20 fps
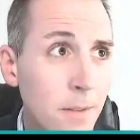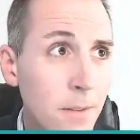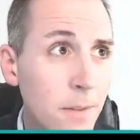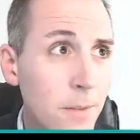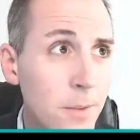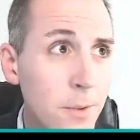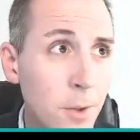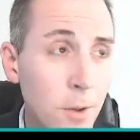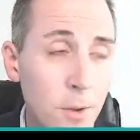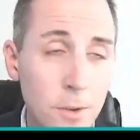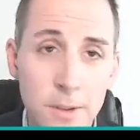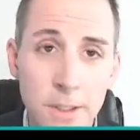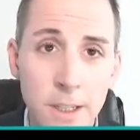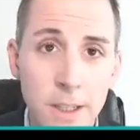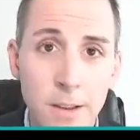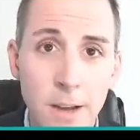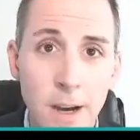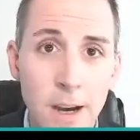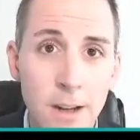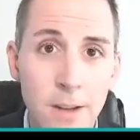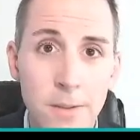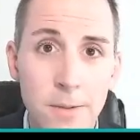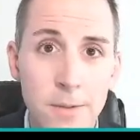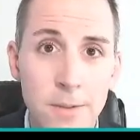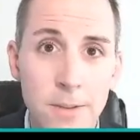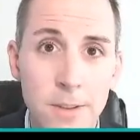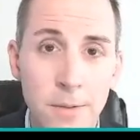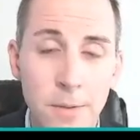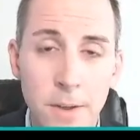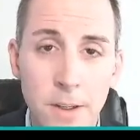Certainly a lot
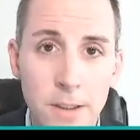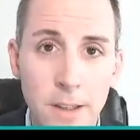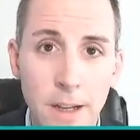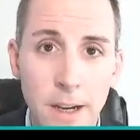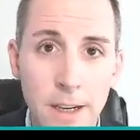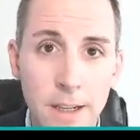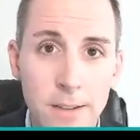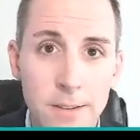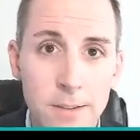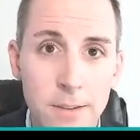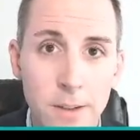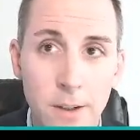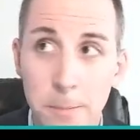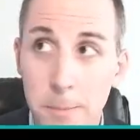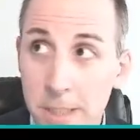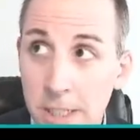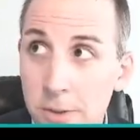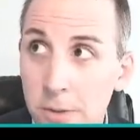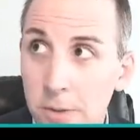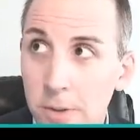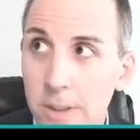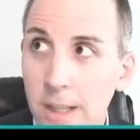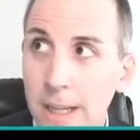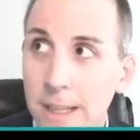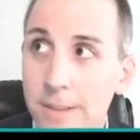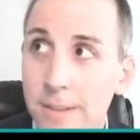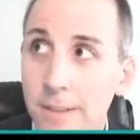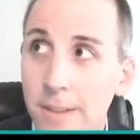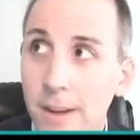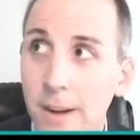of different clients or potential
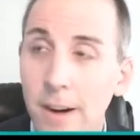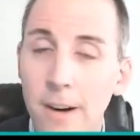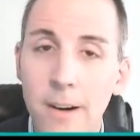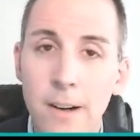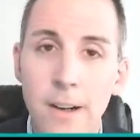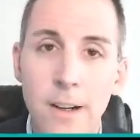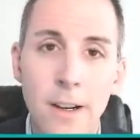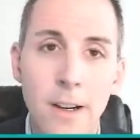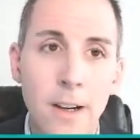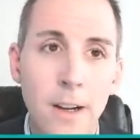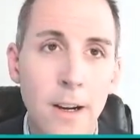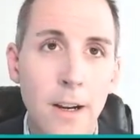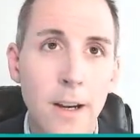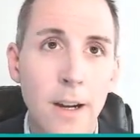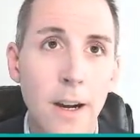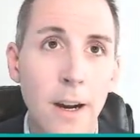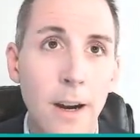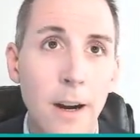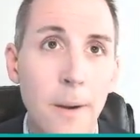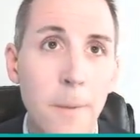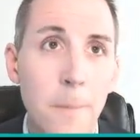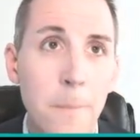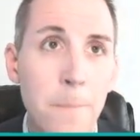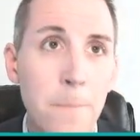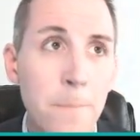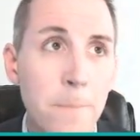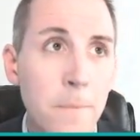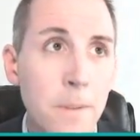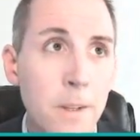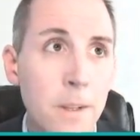clients there.
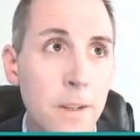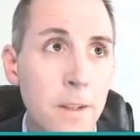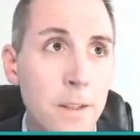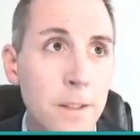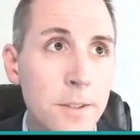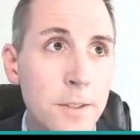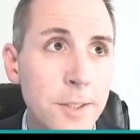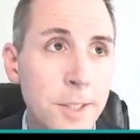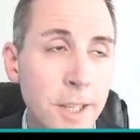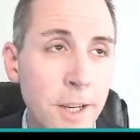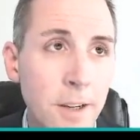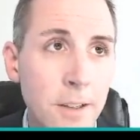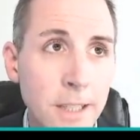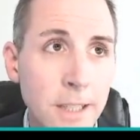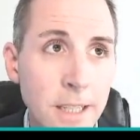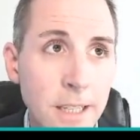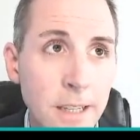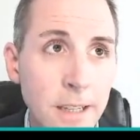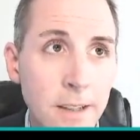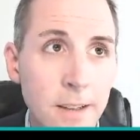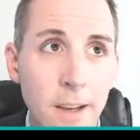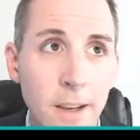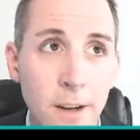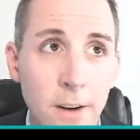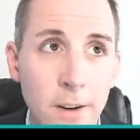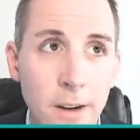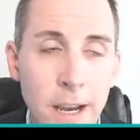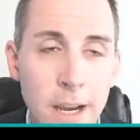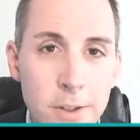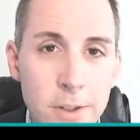CLE
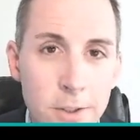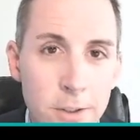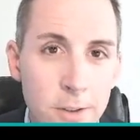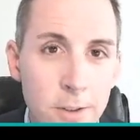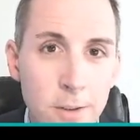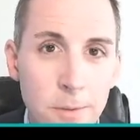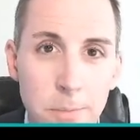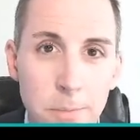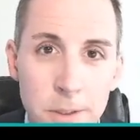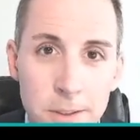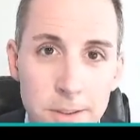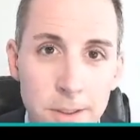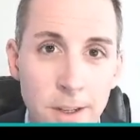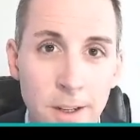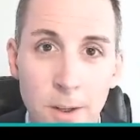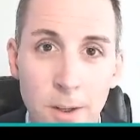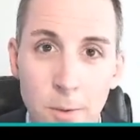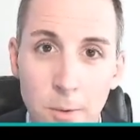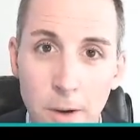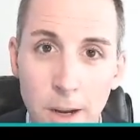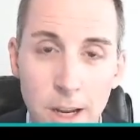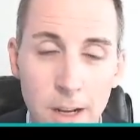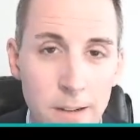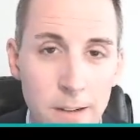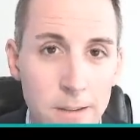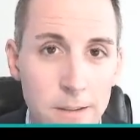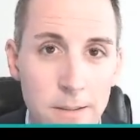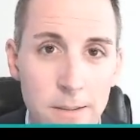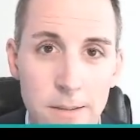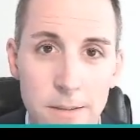International puts on a
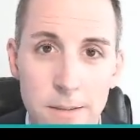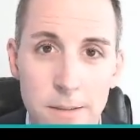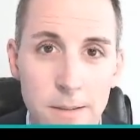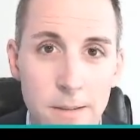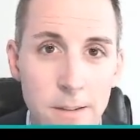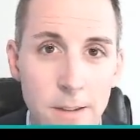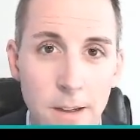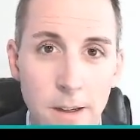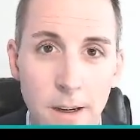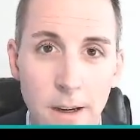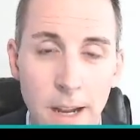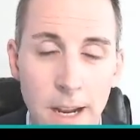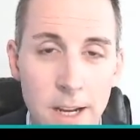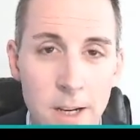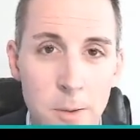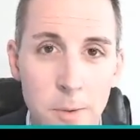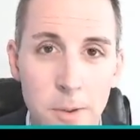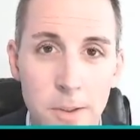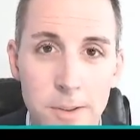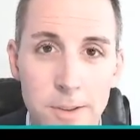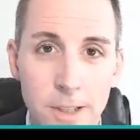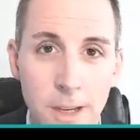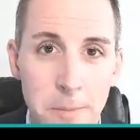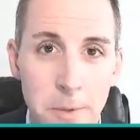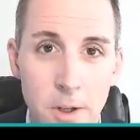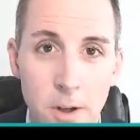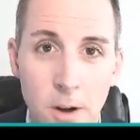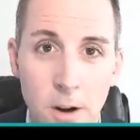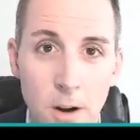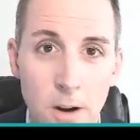great annual
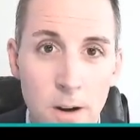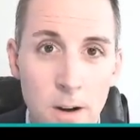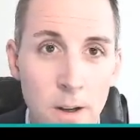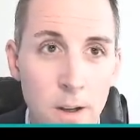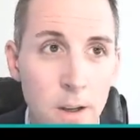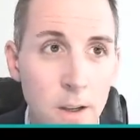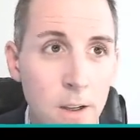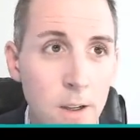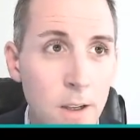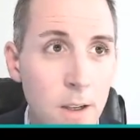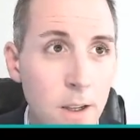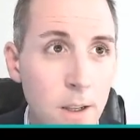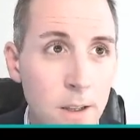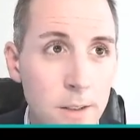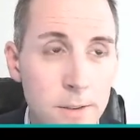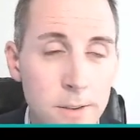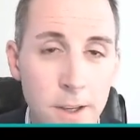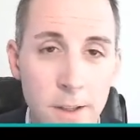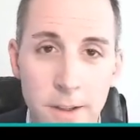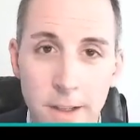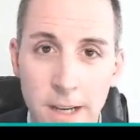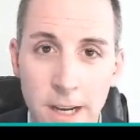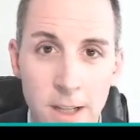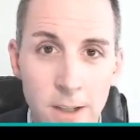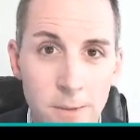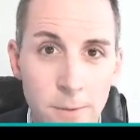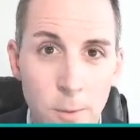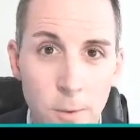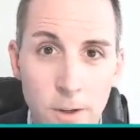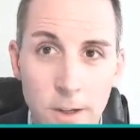seminar in Southern
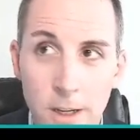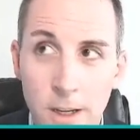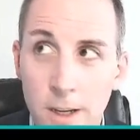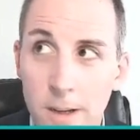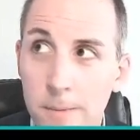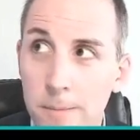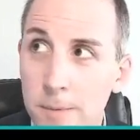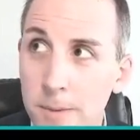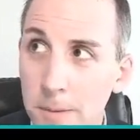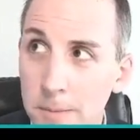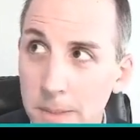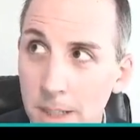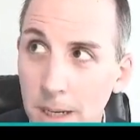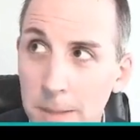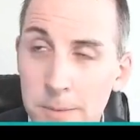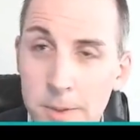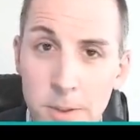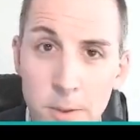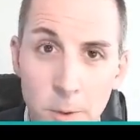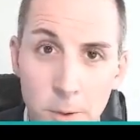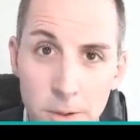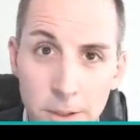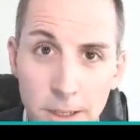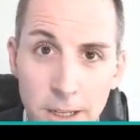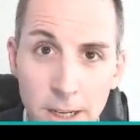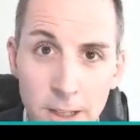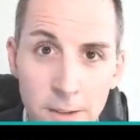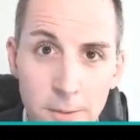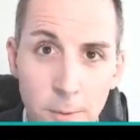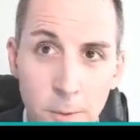California, sometimes in Northern
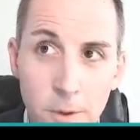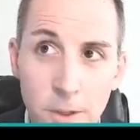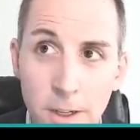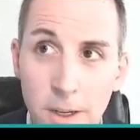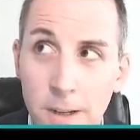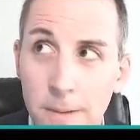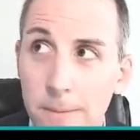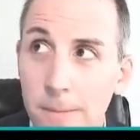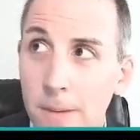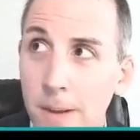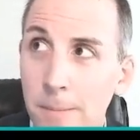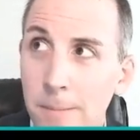California.